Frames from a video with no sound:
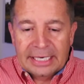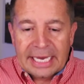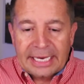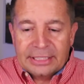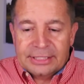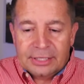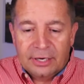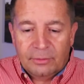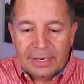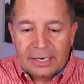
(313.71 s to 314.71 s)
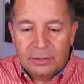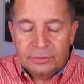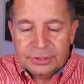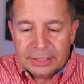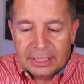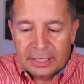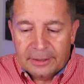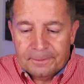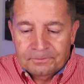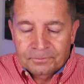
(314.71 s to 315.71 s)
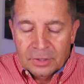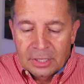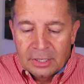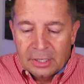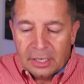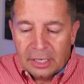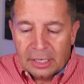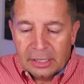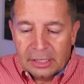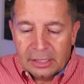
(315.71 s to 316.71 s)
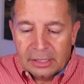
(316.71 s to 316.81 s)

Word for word: a, a, case around um, uh,